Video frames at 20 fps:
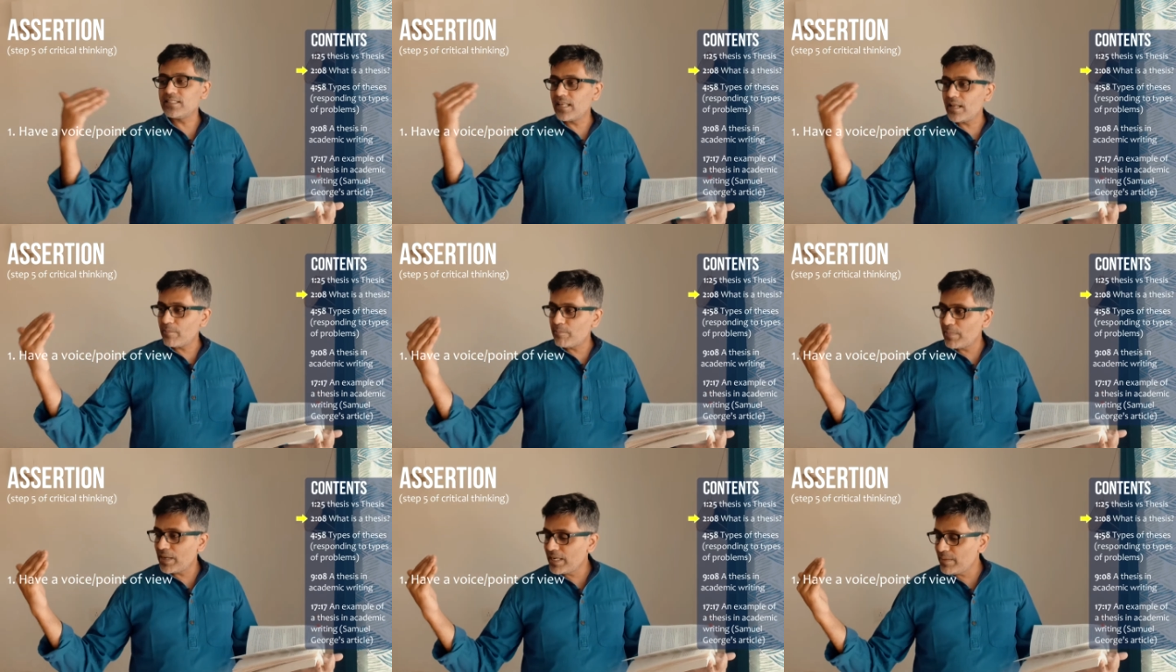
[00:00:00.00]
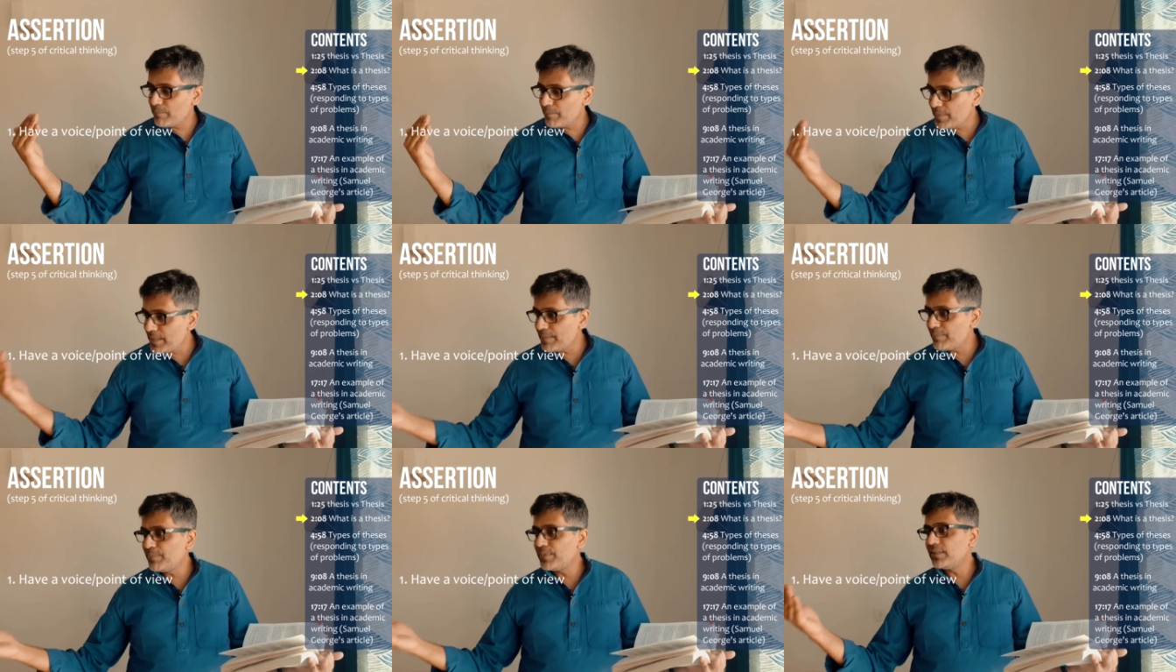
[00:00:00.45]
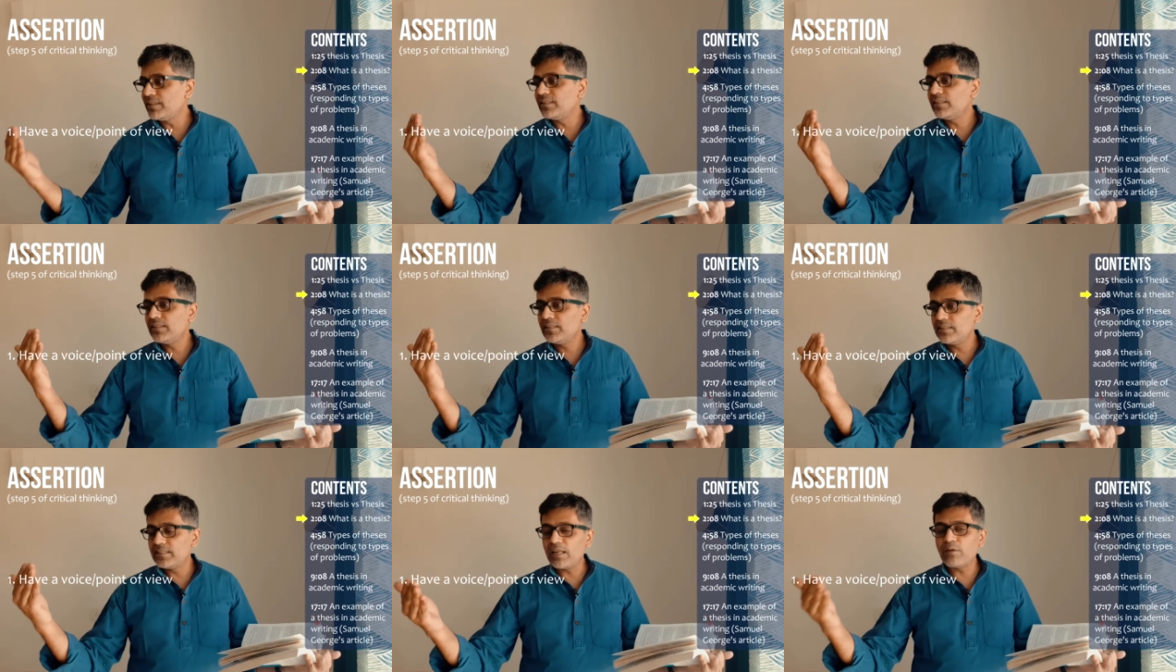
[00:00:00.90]
There are many
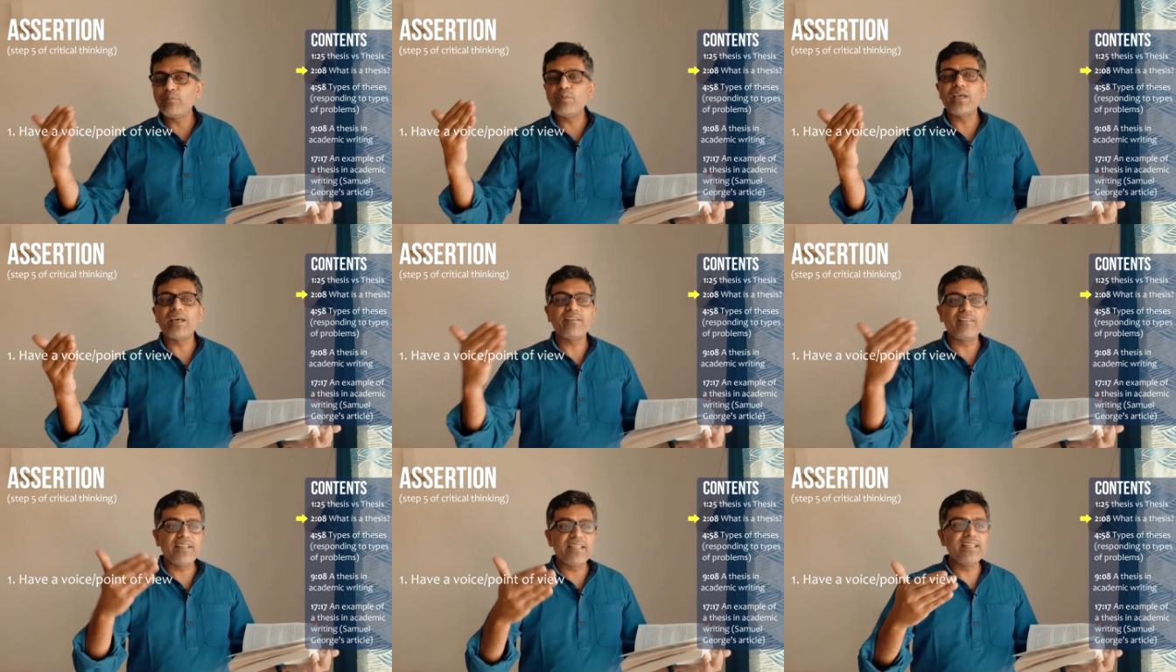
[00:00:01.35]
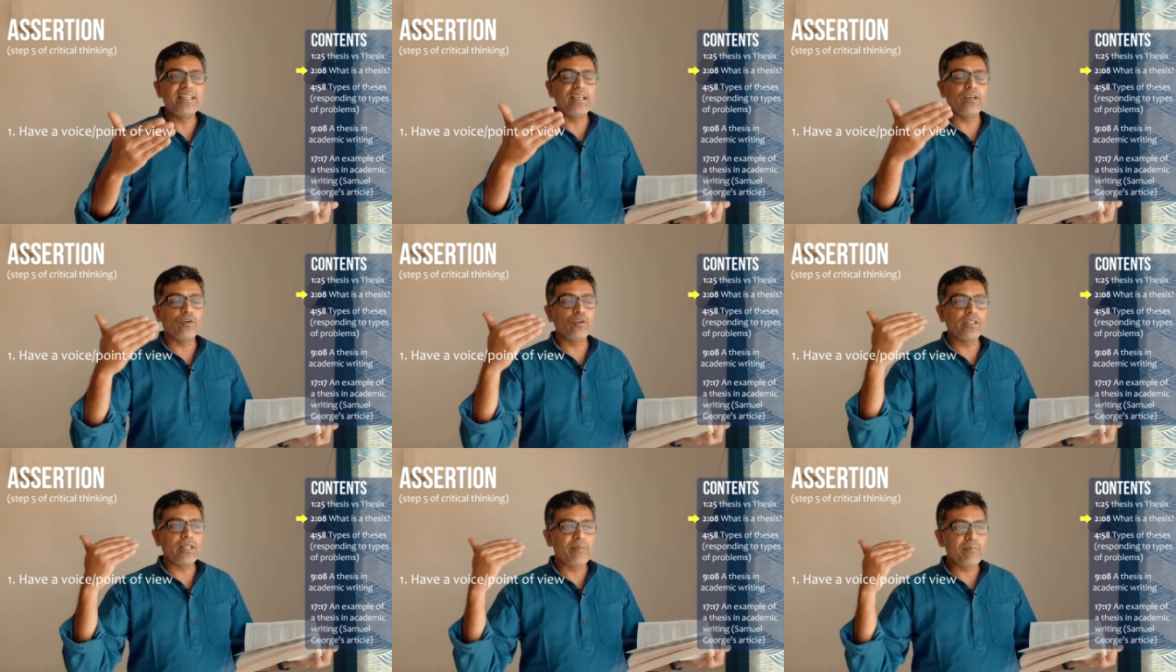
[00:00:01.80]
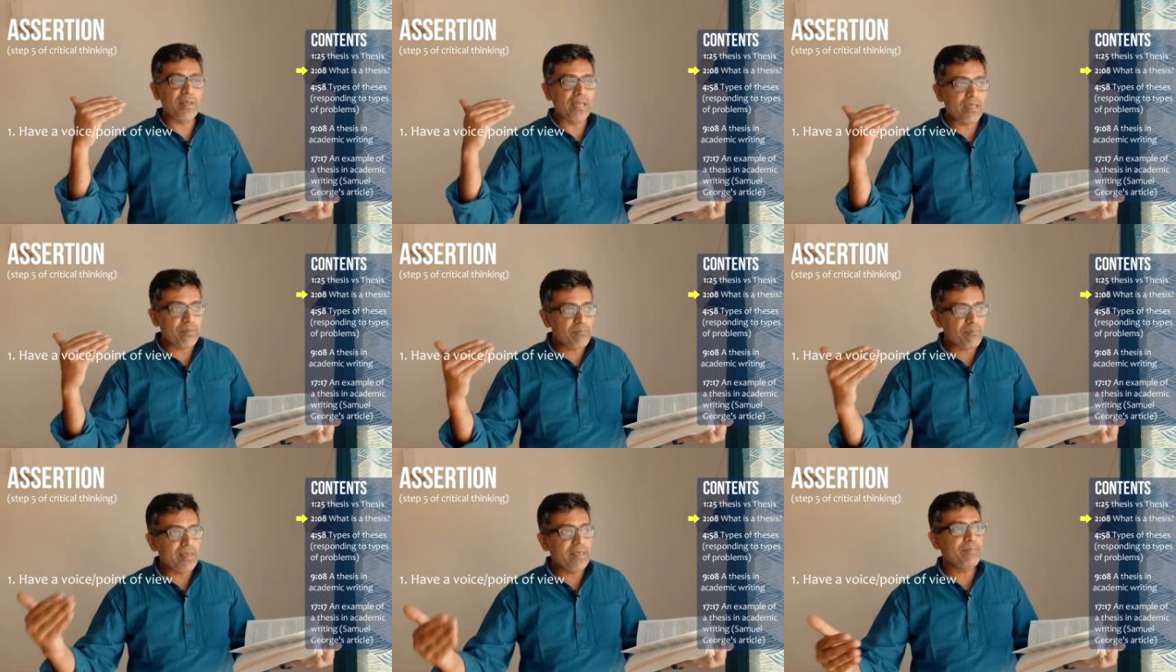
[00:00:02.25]
people that we are reading, or there are
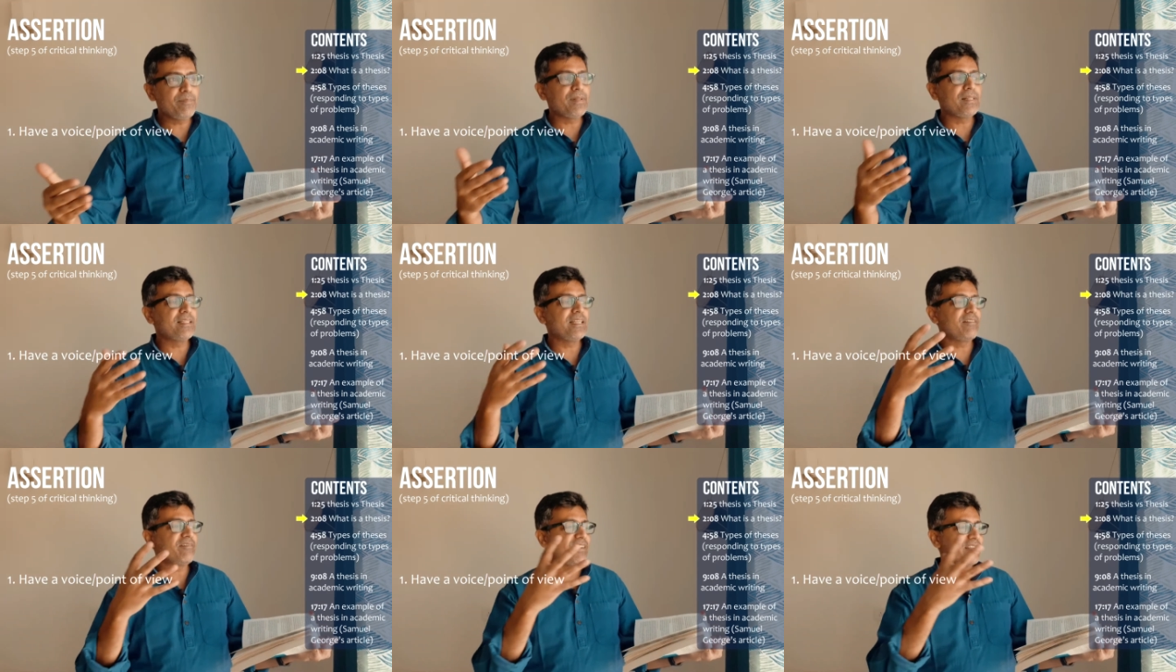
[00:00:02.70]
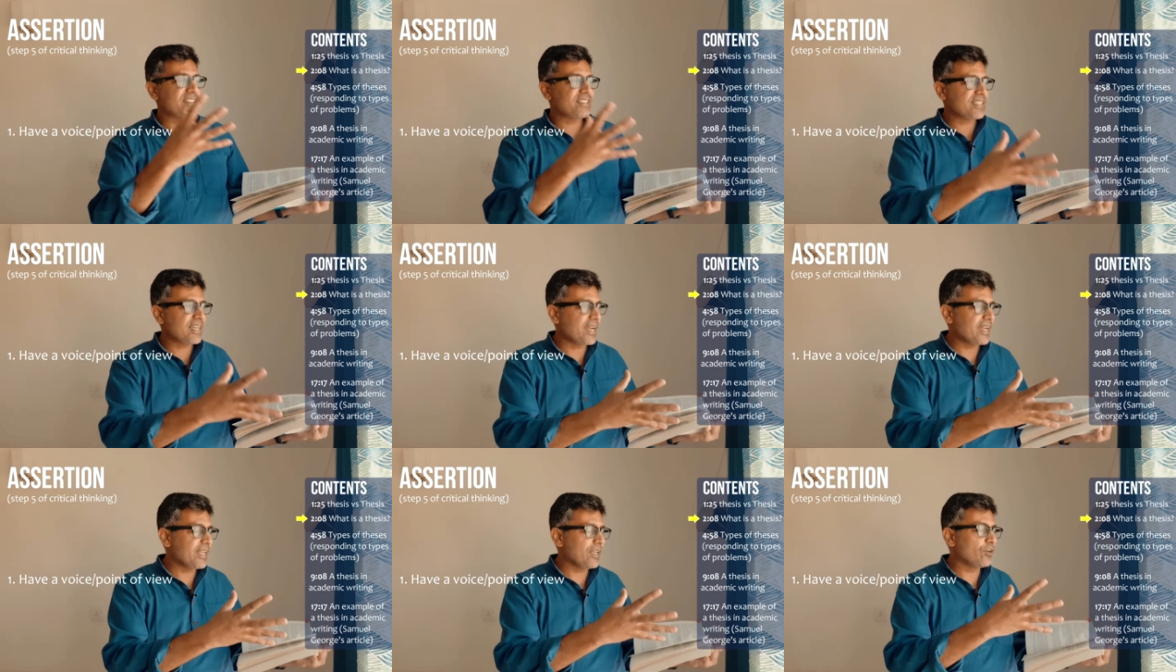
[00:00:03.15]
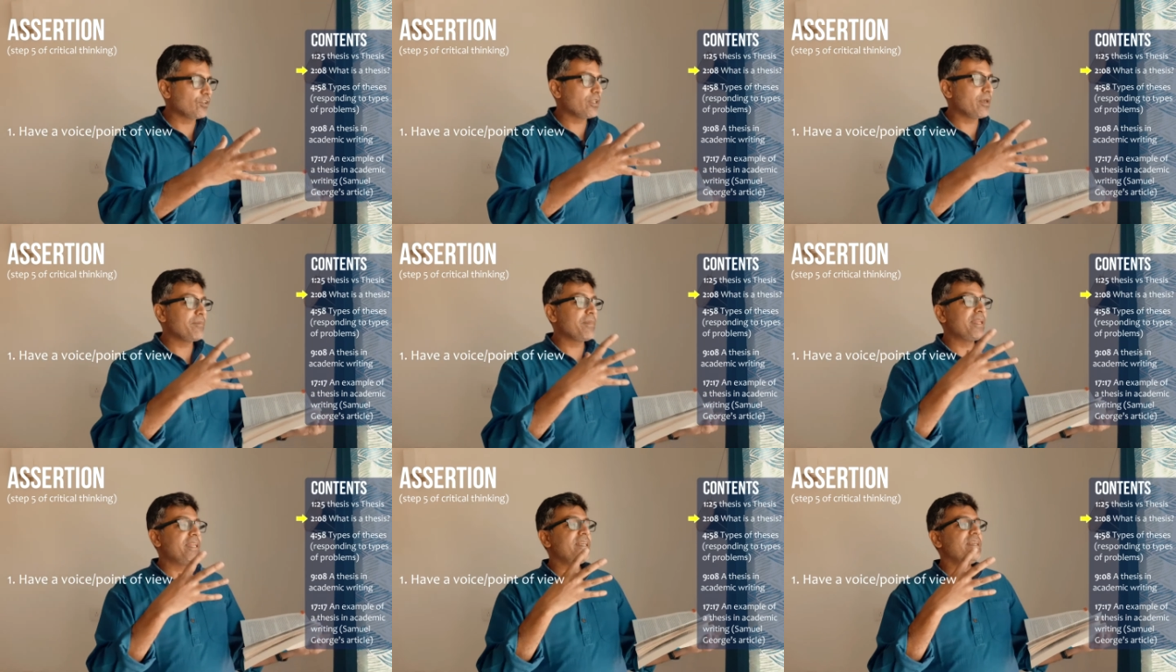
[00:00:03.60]
many people that we are studying, or
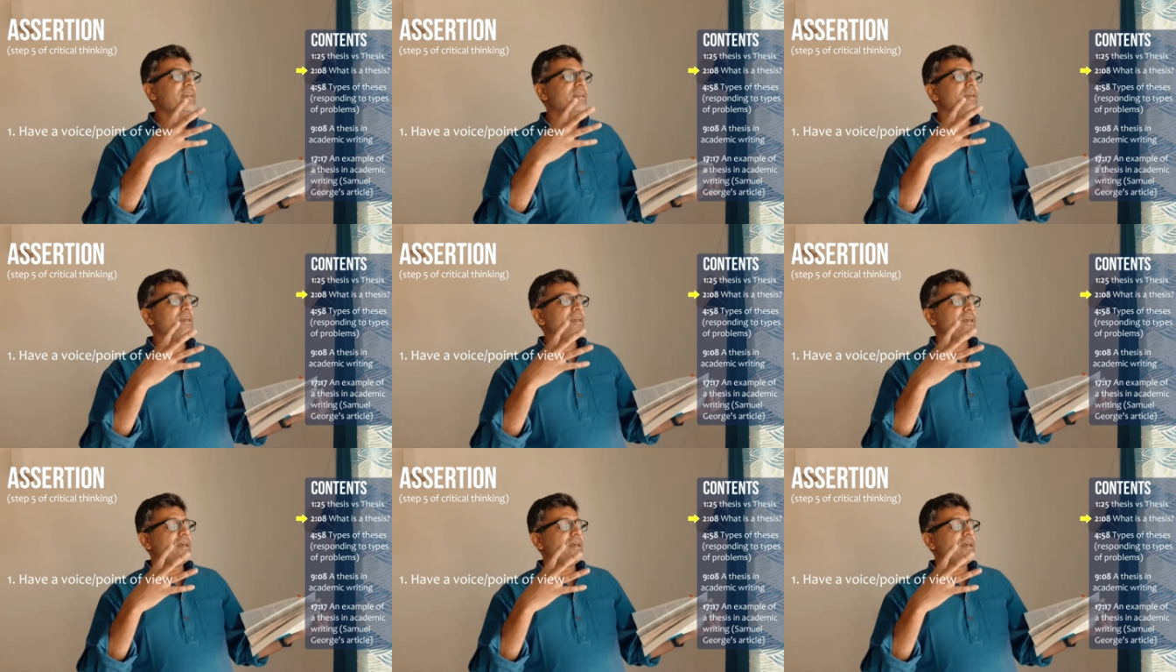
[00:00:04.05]
there are many